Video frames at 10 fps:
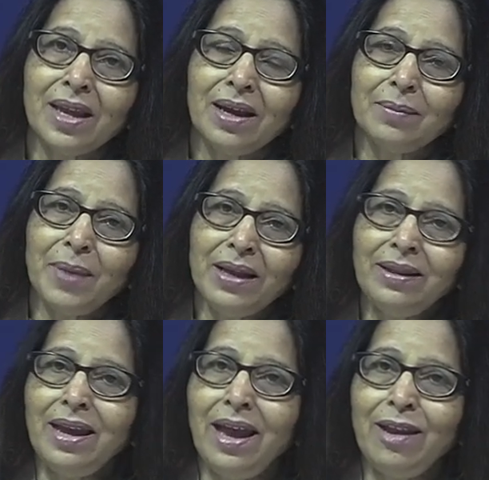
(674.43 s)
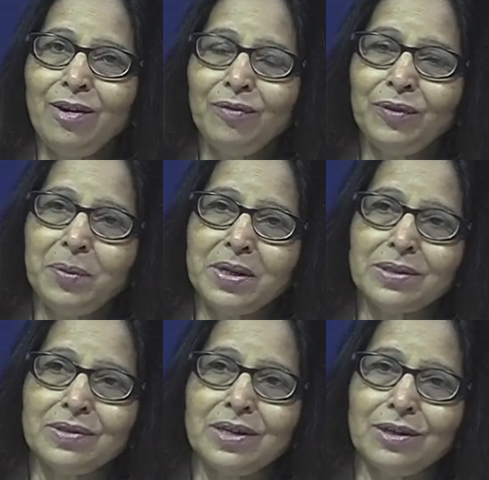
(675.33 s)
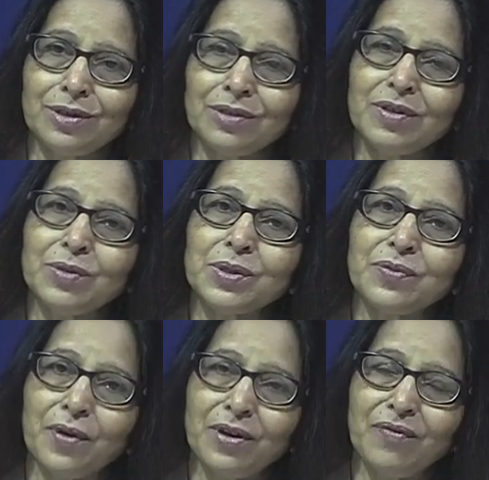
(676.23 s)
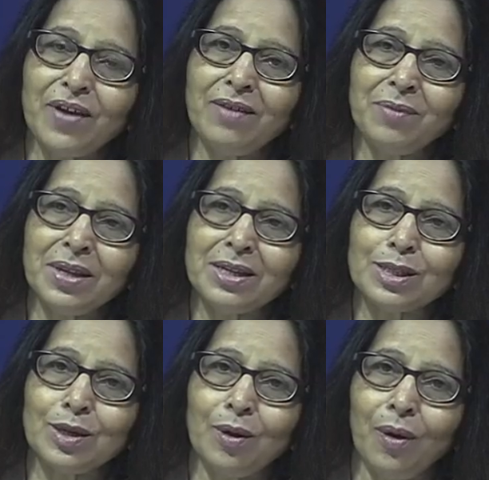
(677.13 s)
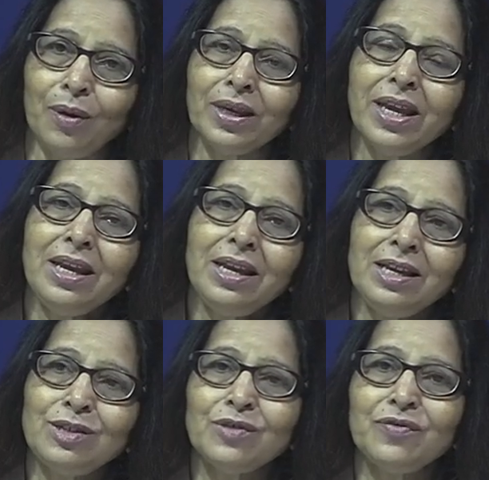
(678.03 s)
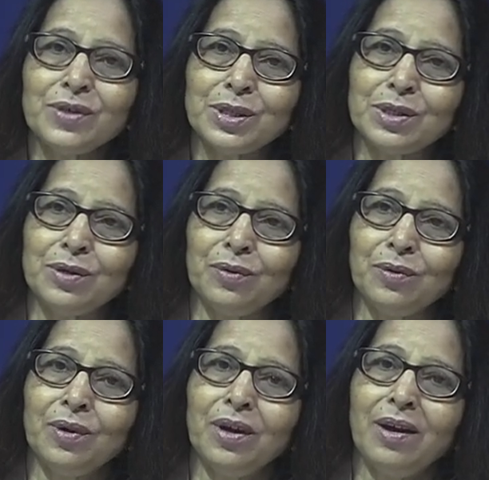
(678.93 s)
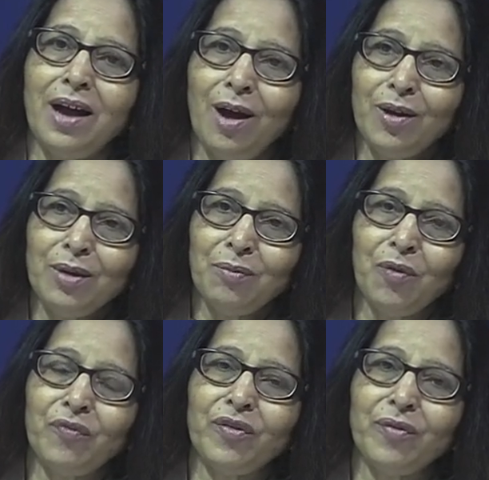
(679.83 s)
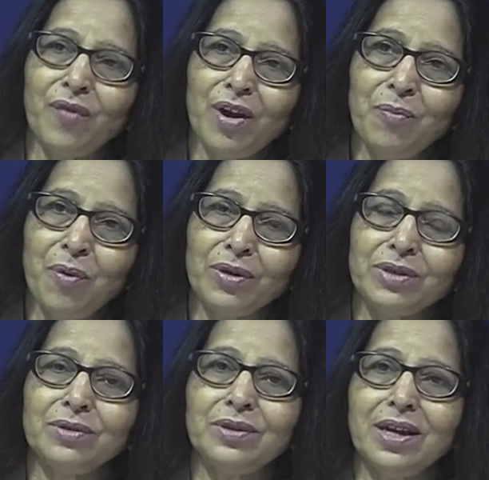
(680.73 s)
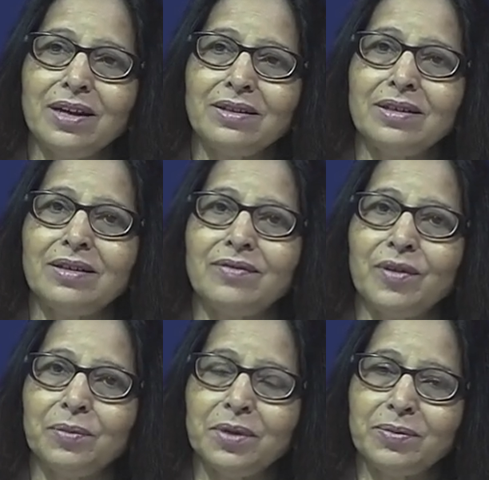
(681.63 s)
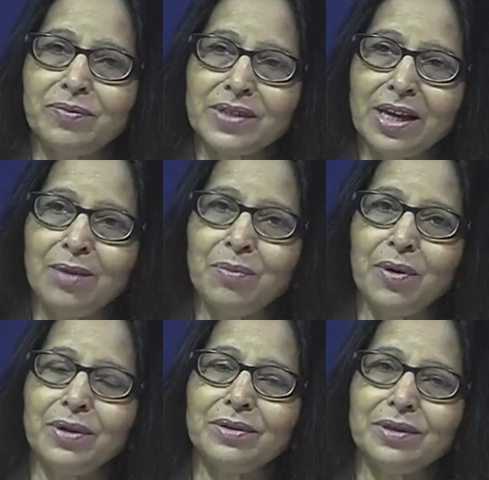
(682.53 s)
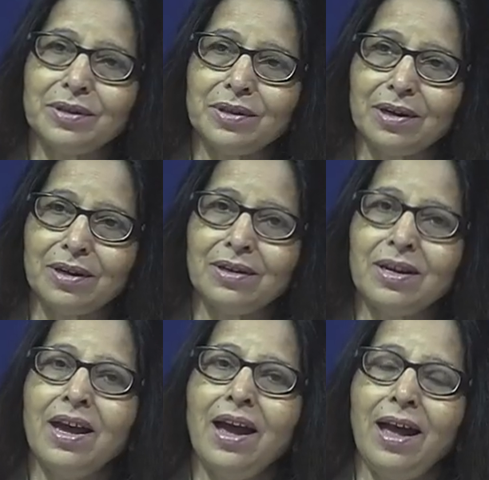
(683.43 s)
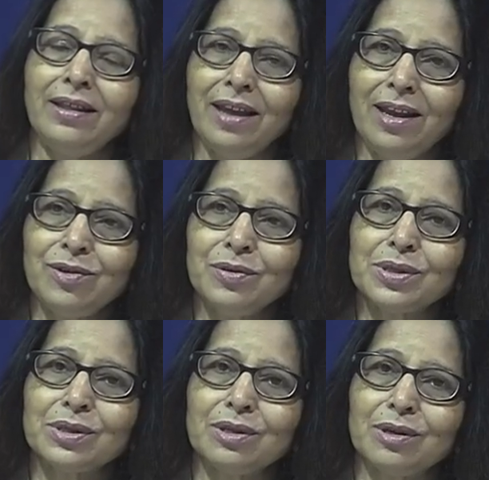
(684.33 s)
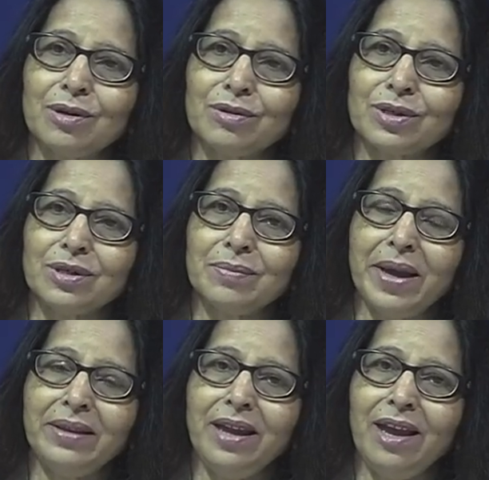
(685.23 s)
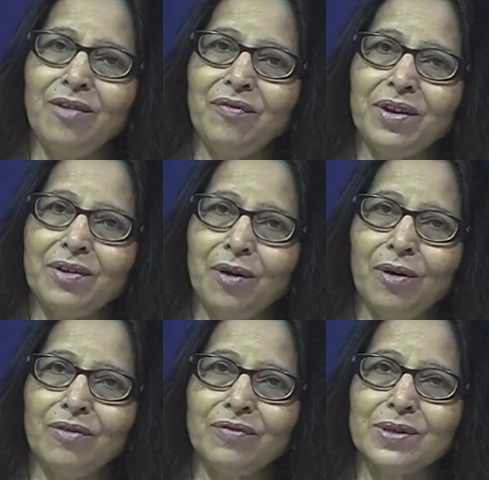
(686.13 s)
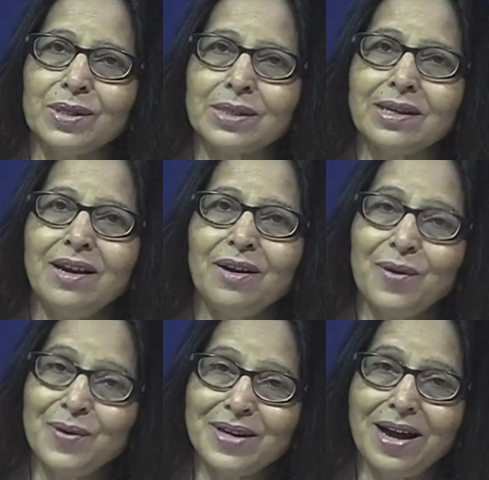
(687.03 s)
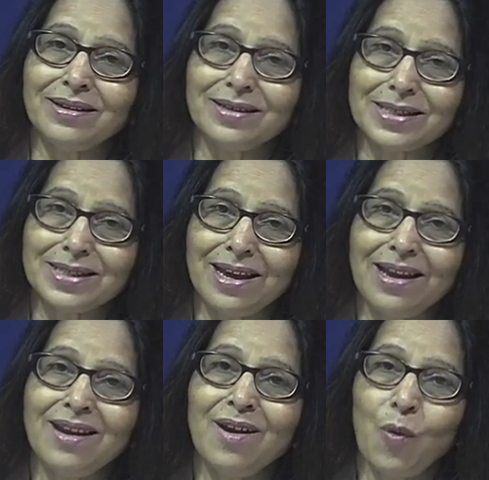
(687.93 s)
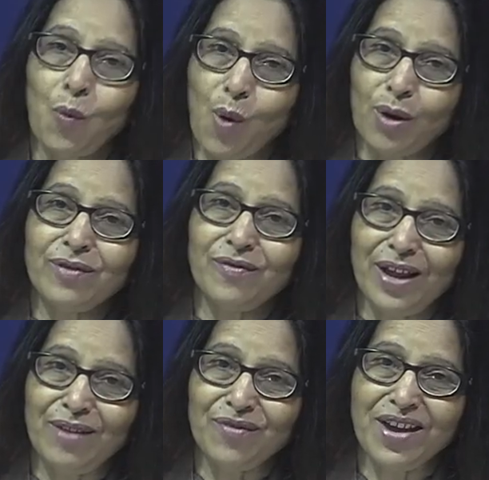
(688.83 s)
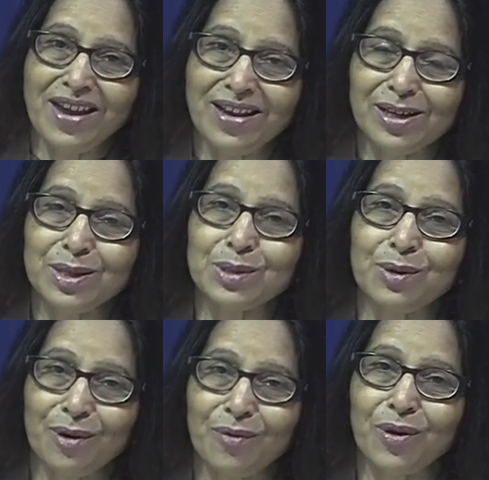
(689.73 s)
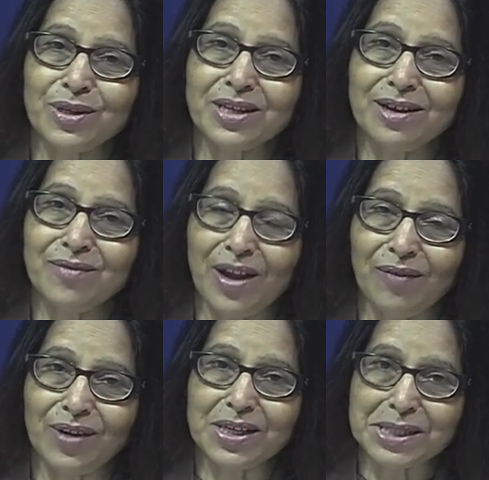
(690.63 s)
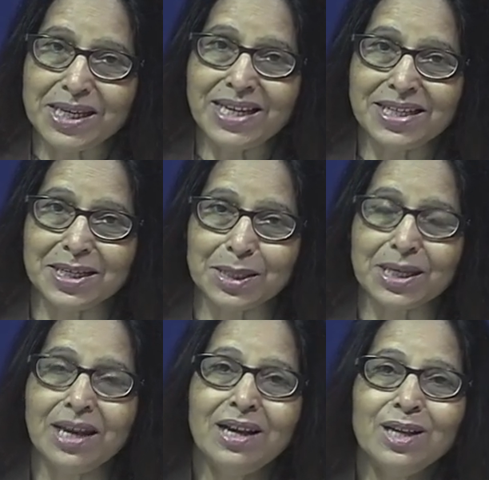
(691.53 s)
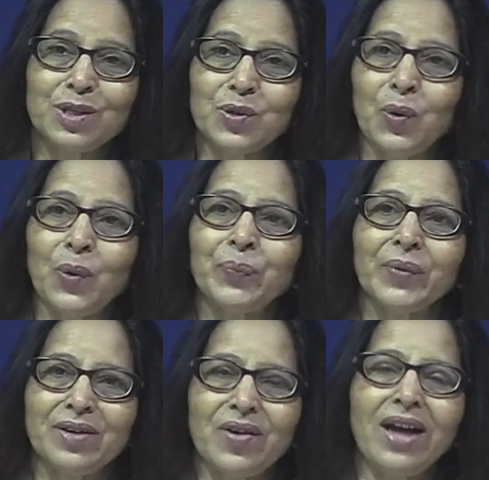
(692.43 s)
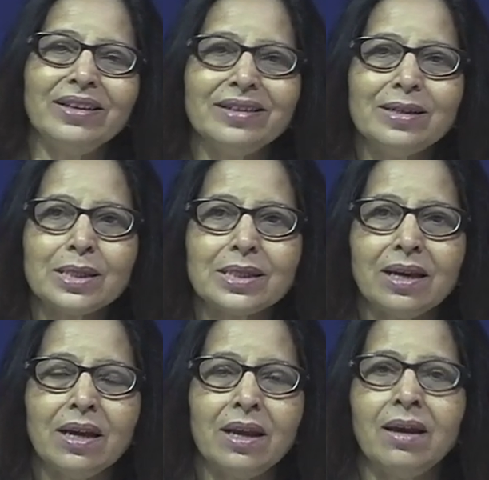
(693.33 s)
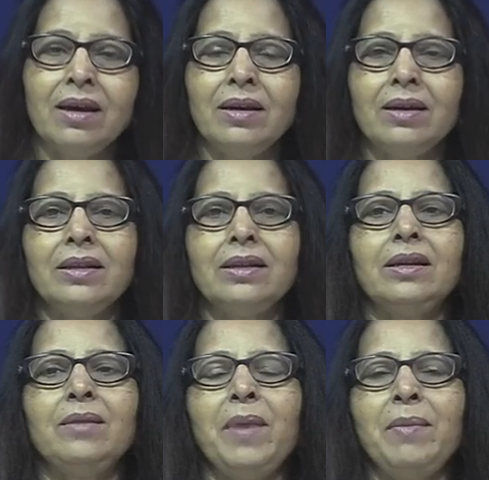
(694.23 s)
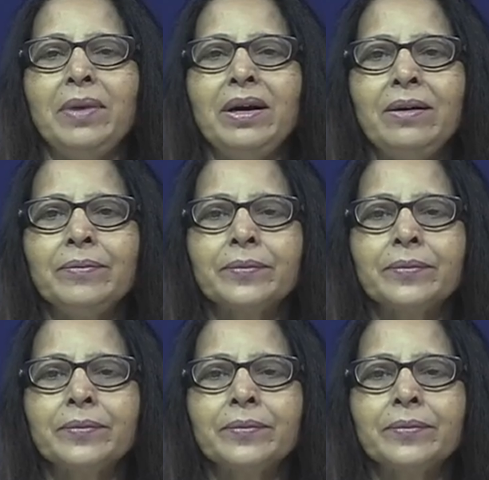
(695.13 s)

by the end of the presentation, which was 45 minutes long, each of us knew how he moved from one point to the other, from the second point to the third, and then to his conclusion. By the end of it, all of us could understand what welfare is, or what a welfare state is. So try this. Remember,